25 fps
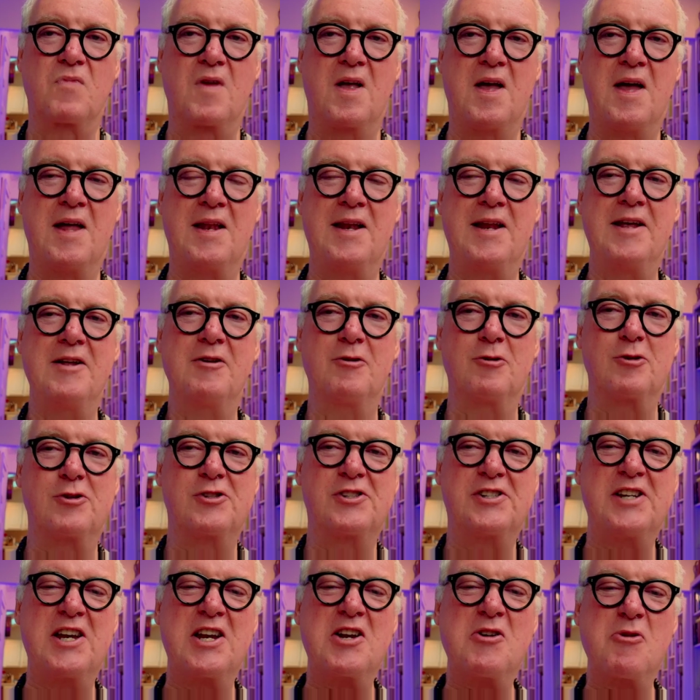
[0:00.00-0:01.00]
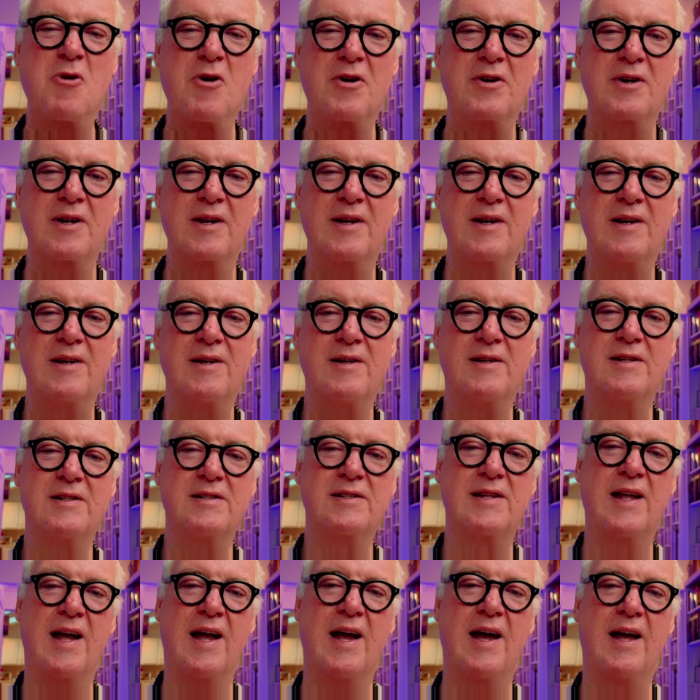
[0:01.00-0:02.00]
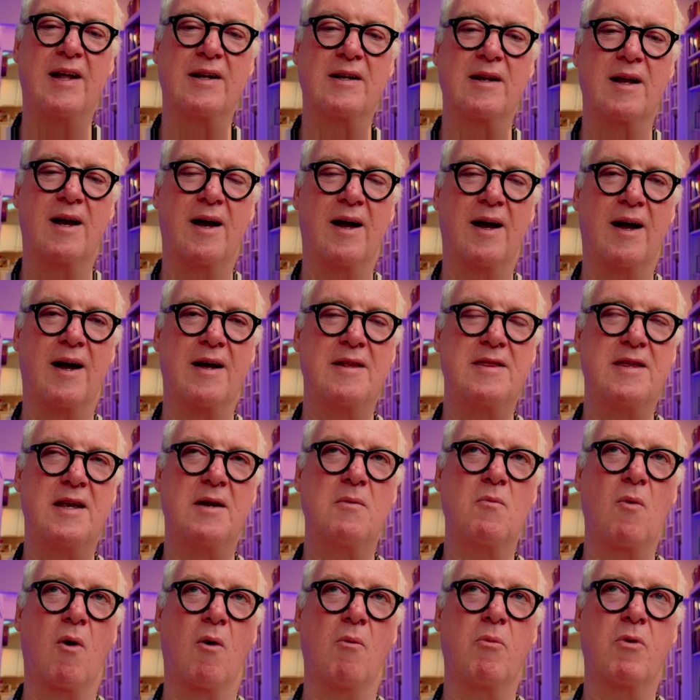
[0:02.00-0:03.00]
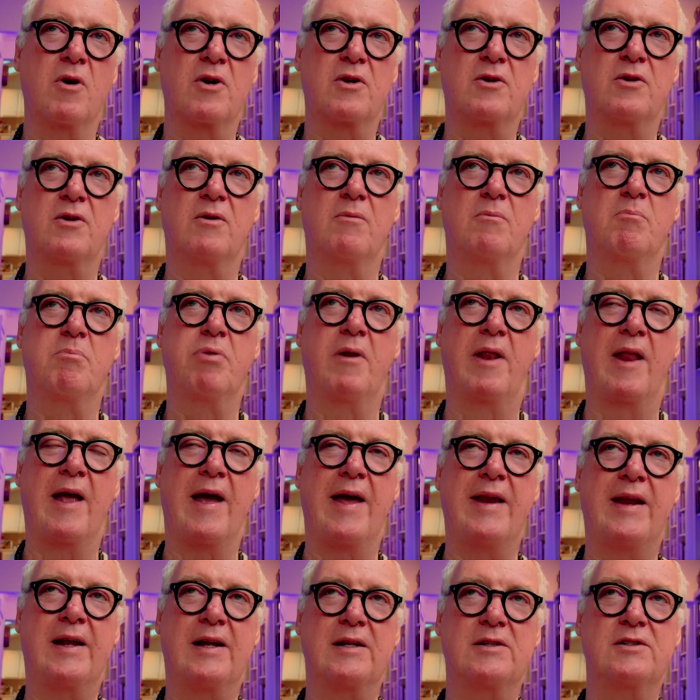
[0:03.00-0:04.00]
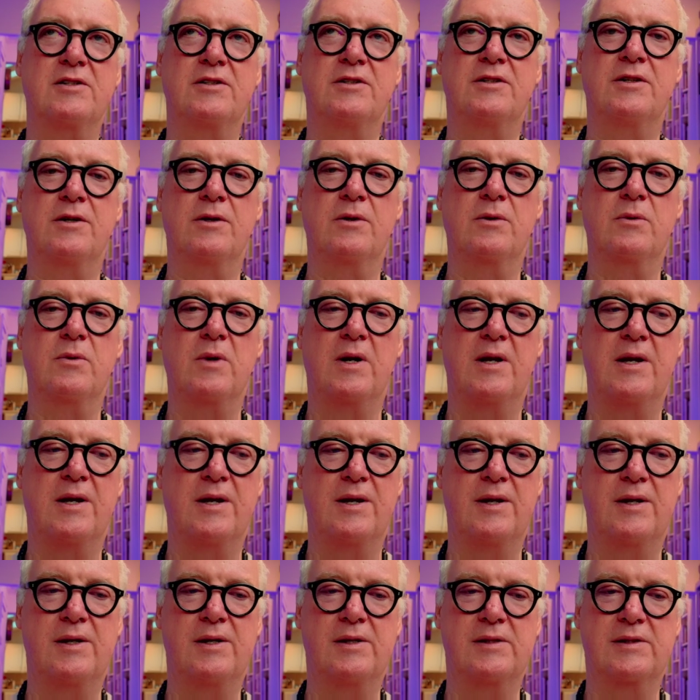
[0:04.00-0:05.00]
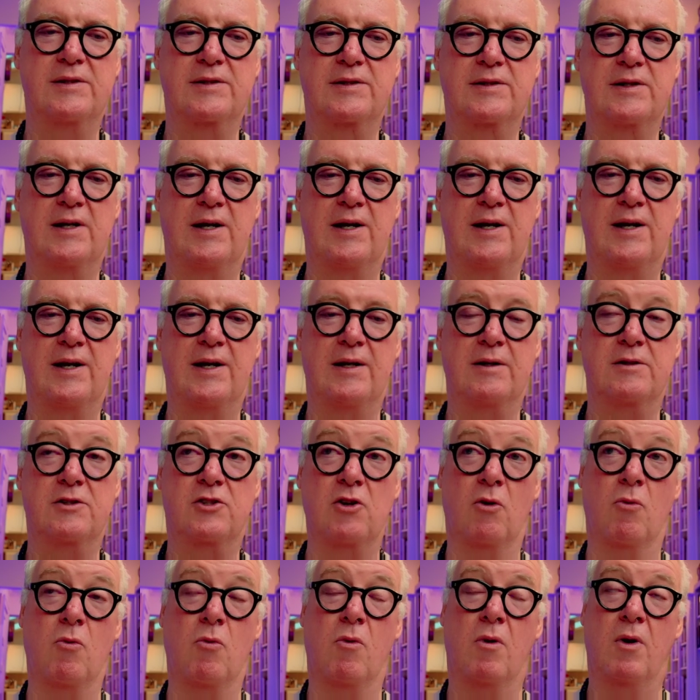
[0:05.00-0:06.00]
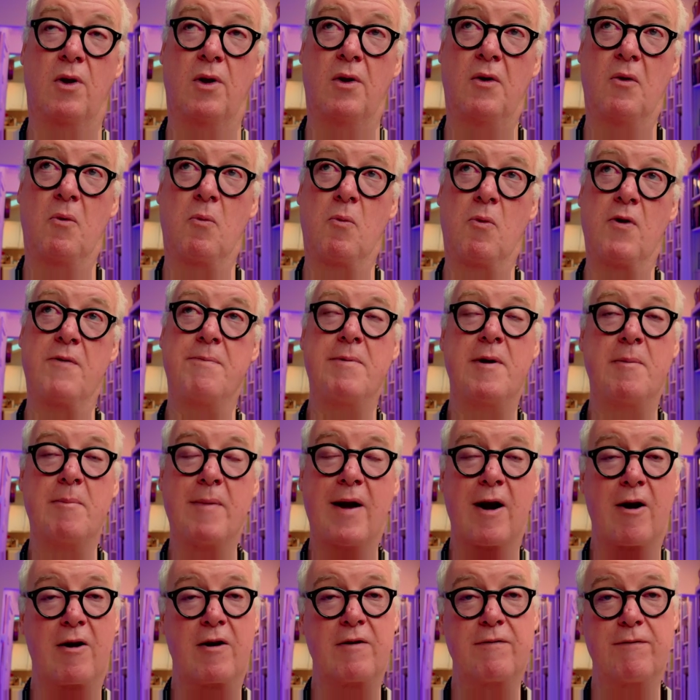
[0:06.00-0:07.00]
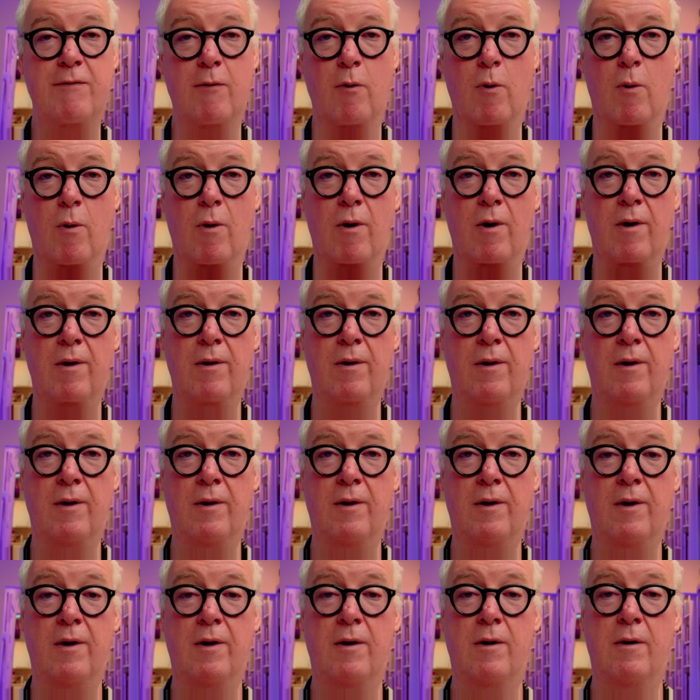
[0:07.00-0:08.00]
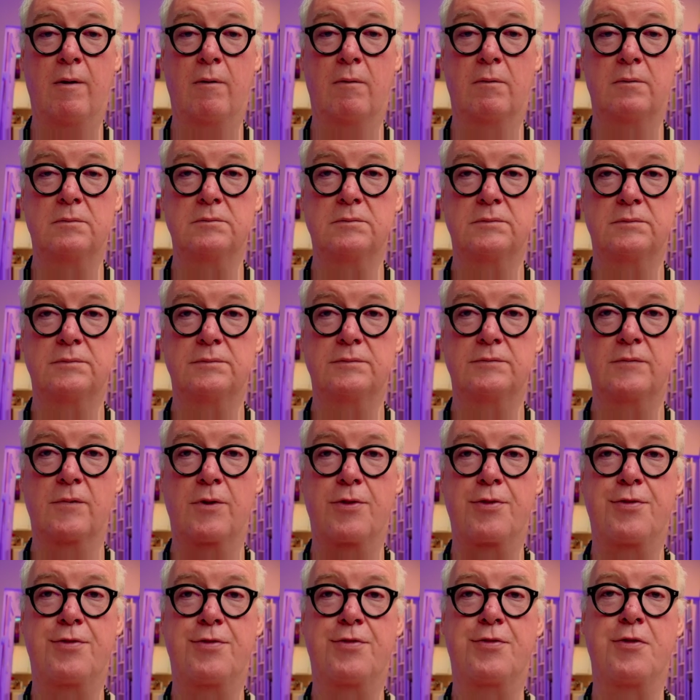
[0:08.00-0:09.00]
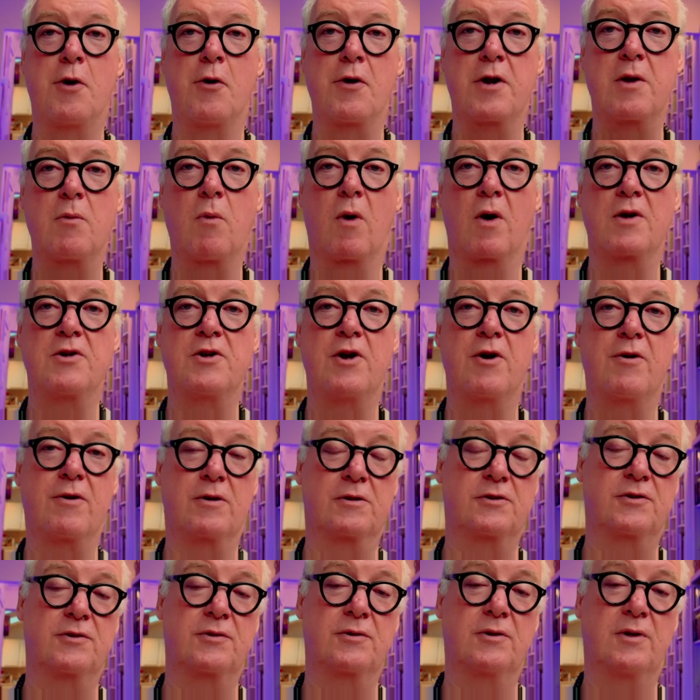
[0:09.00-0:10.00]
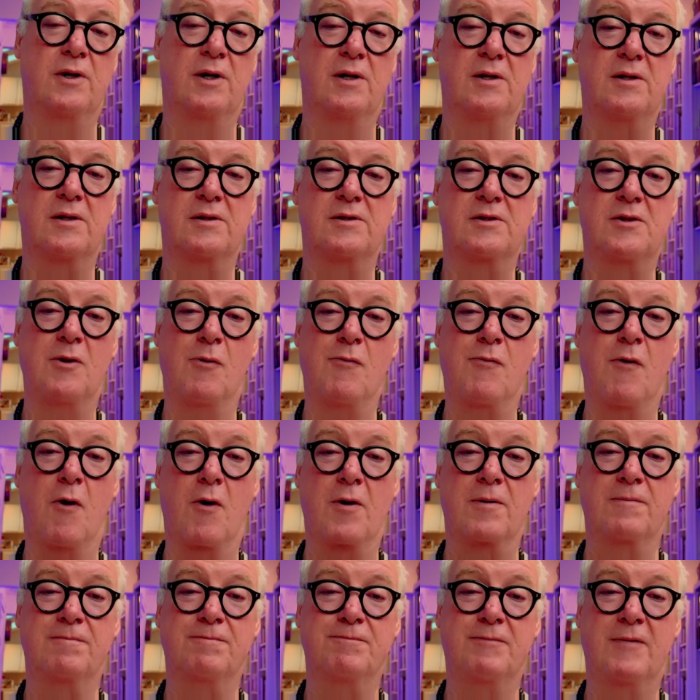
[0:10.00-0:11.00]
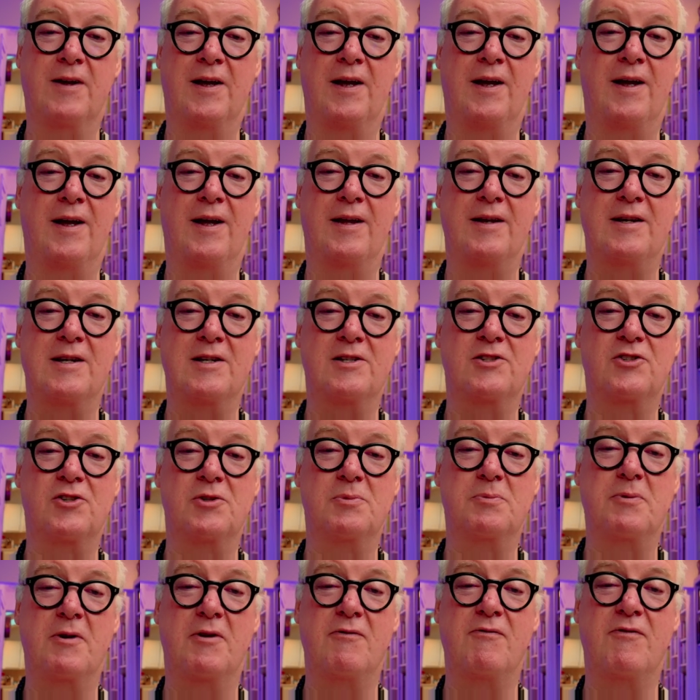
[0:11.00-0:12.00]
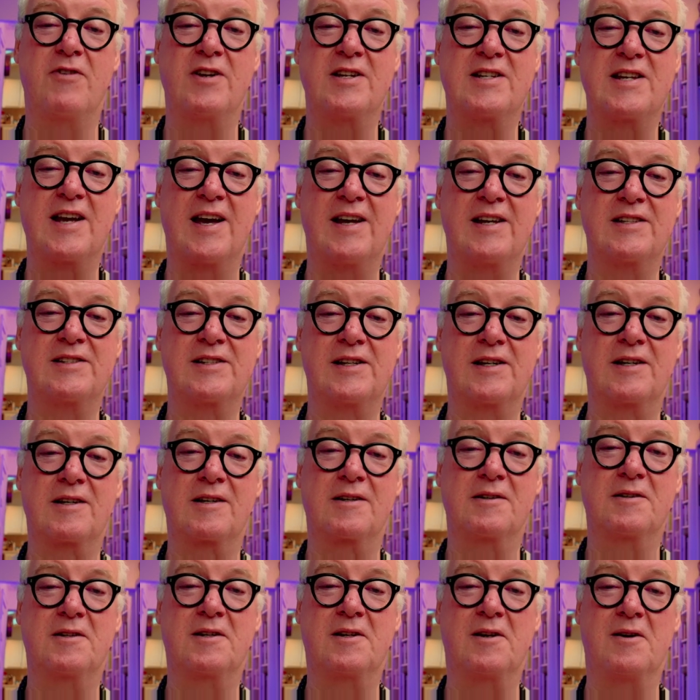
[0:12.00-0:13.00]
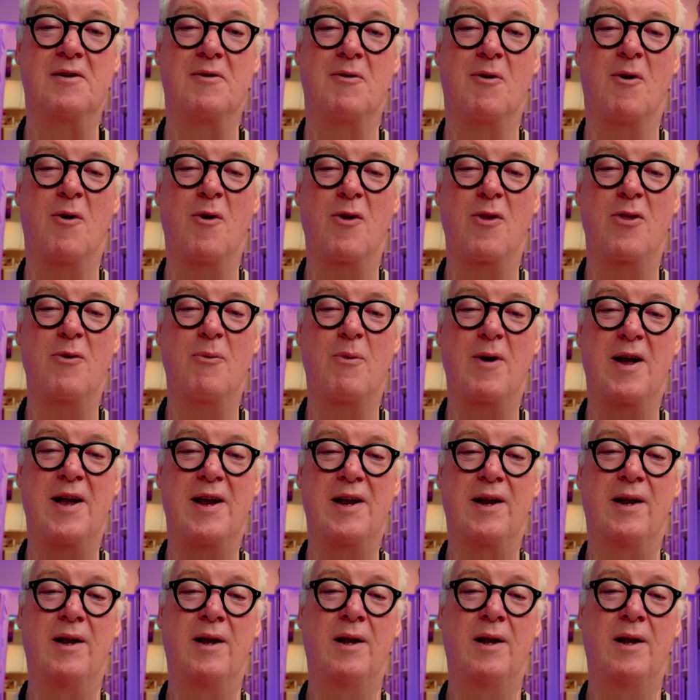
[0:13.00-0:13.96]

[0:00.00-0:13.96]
little secret is that I think what we're planning to do is, so we've been married for 31 years so far, and it's just been fantastic, all the way.